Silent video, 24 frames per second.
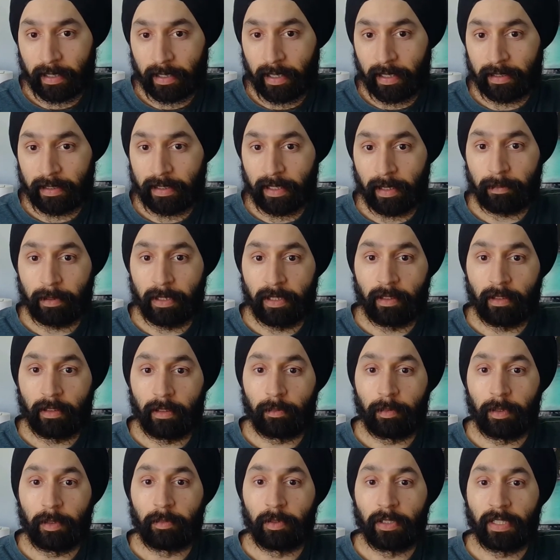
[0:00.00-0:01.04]
I can't stop it in
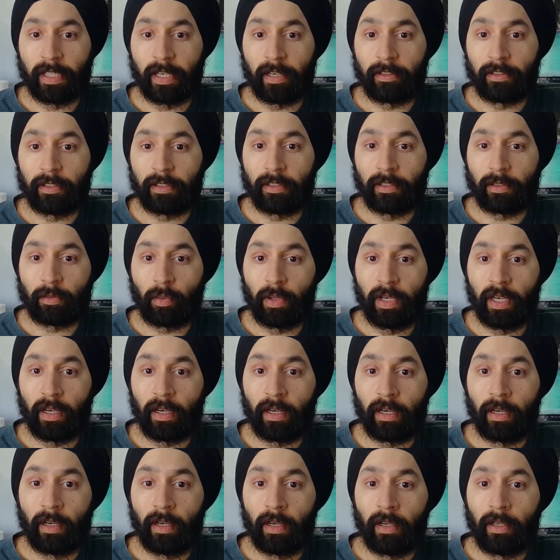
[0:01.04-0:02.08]
other people's houses
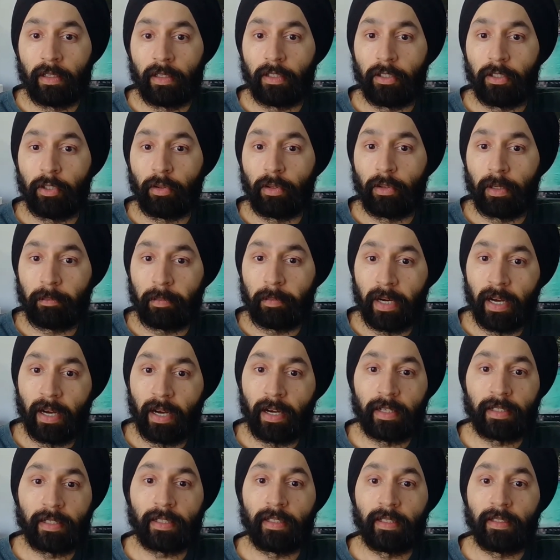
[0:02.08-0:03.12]
where they're doing a
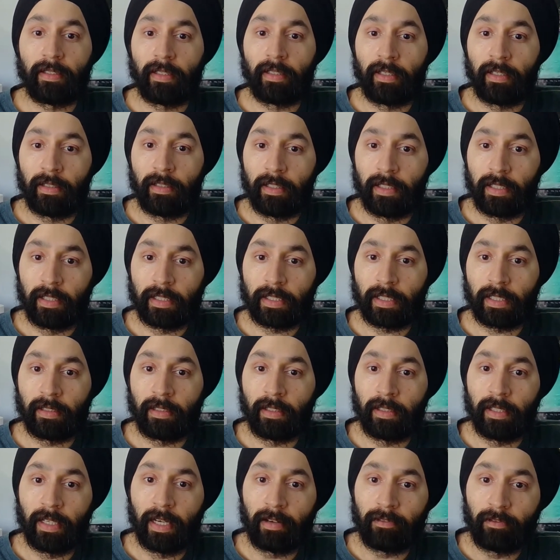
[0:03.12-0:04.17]
pot and this, and
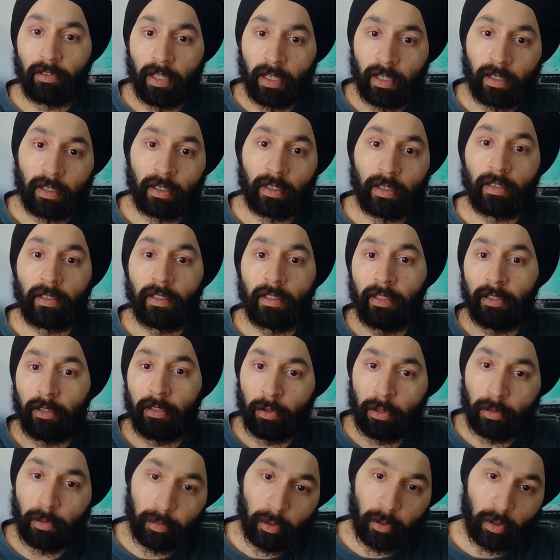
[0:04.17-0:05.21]
then they have langar and they
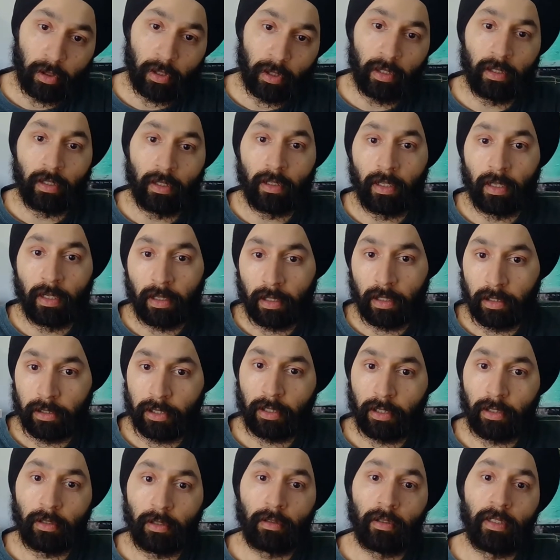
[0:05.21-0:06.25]
do the pog on the langar
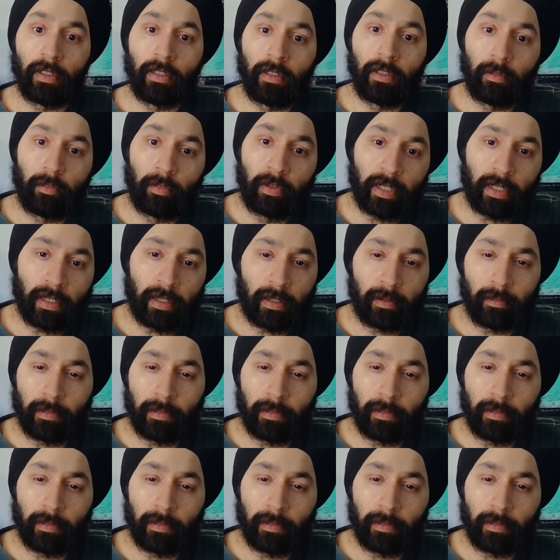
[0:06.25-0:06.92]
too, and then they bring it.